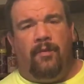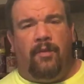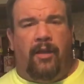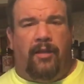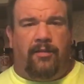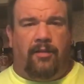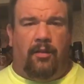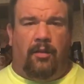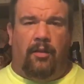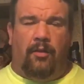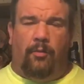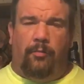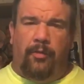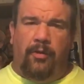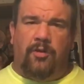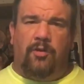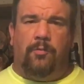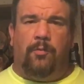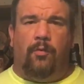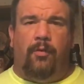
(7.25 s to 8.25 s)
It's a little
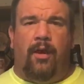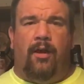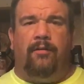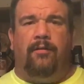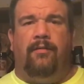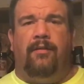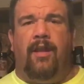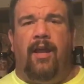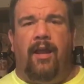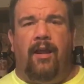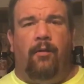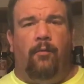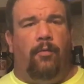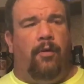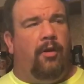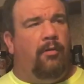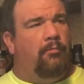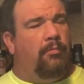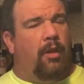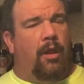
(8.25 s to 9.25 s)
miserable out today,
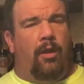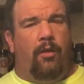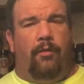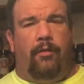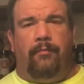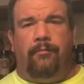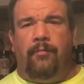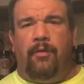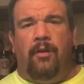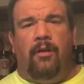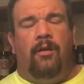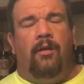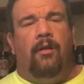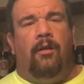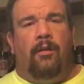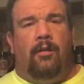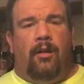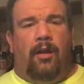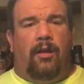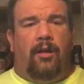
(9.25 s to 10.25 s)
wind blowing
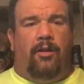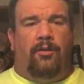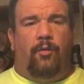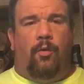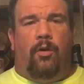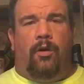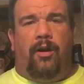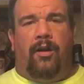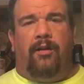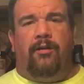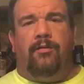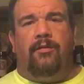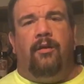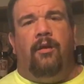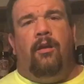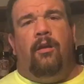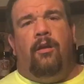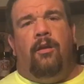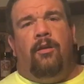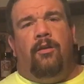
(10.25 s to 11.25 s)
in the 20s.
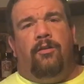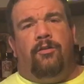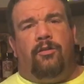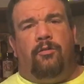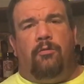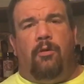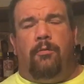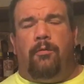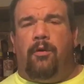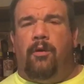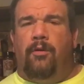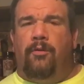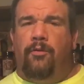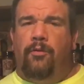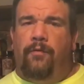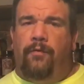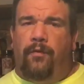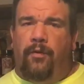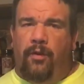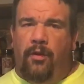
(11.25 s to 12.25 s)
So, what we're going to
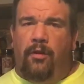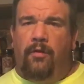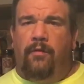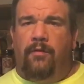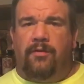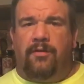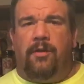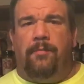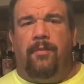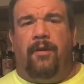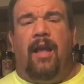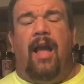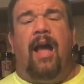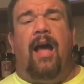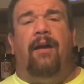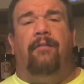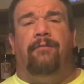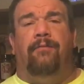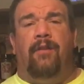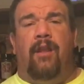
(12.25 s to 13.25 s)
do for you is something
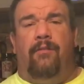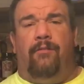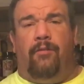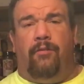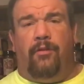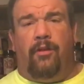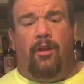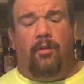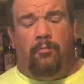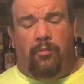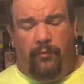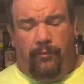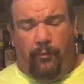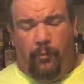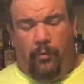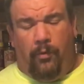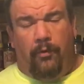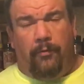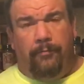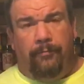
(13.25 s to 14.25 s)
I've never done
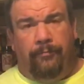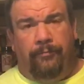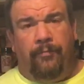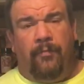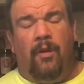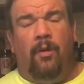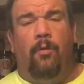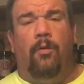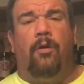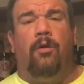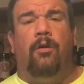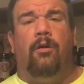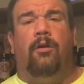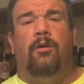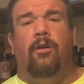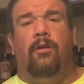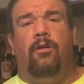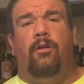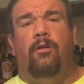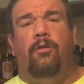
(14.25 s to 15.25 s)
before. We're going to
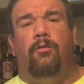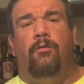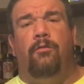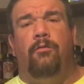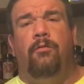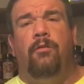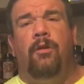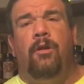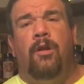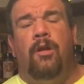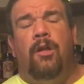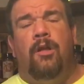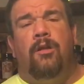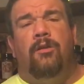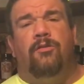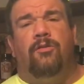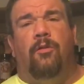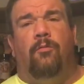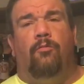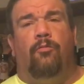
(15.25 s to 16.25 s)
cook you
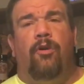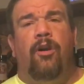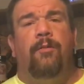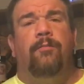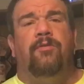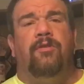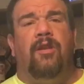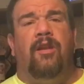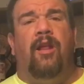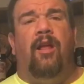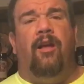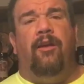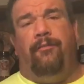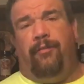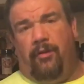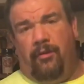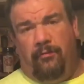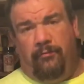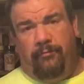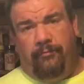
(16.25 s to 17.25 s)
some ribs in the
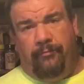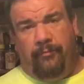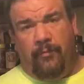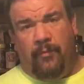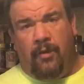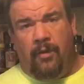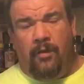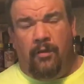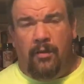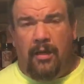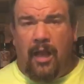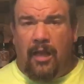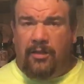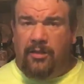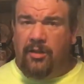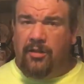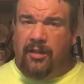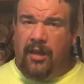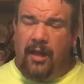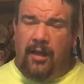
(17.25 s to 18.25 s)
oven. Not
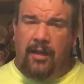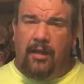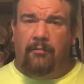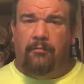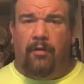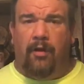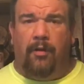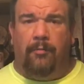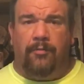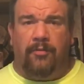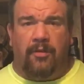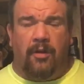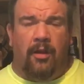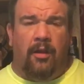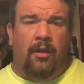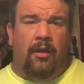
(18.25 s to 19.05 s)
just any ribs.